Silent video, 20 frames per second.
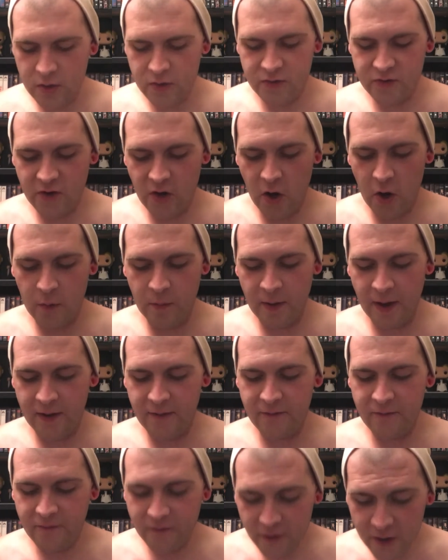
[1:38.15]
So my
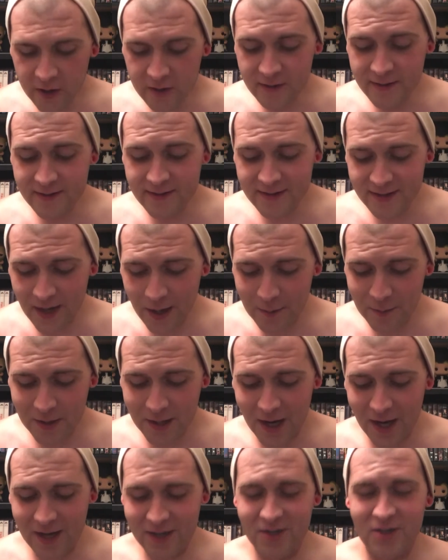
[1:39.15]
first
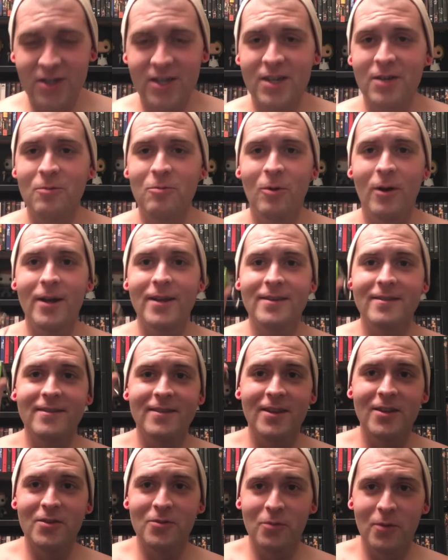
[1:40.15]
Tamagotchi was
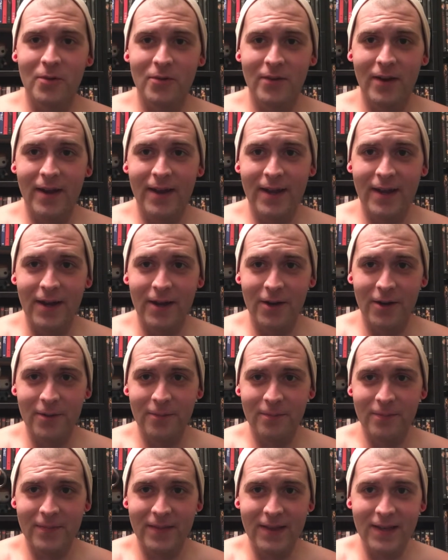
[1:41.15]
this one right here,
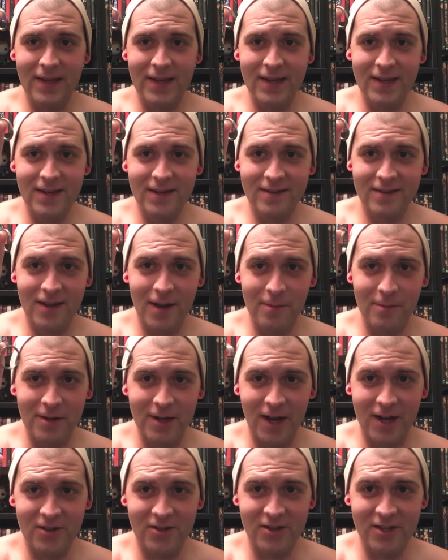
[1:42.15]
the
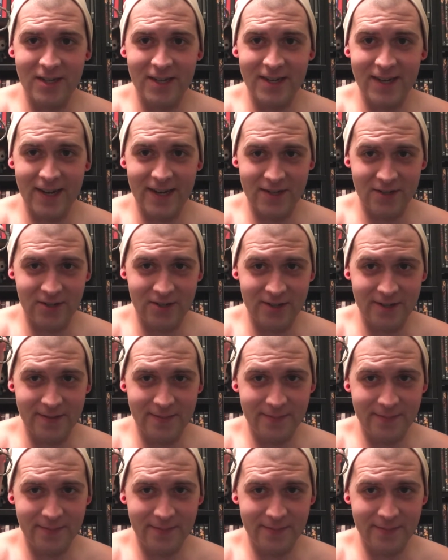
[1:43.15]
Tamagotchi Connection.